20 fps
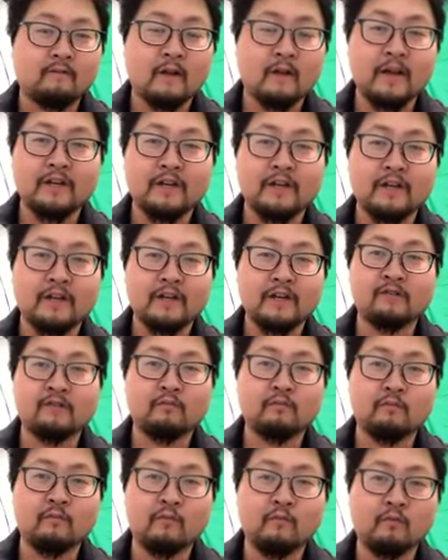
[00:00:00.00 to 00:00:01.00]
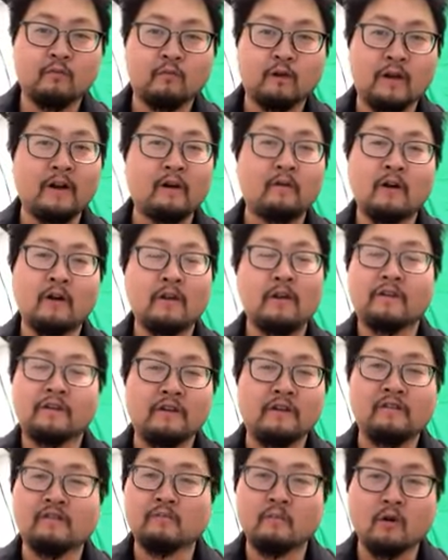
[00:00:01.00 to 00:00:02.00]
ratios, we don't want you to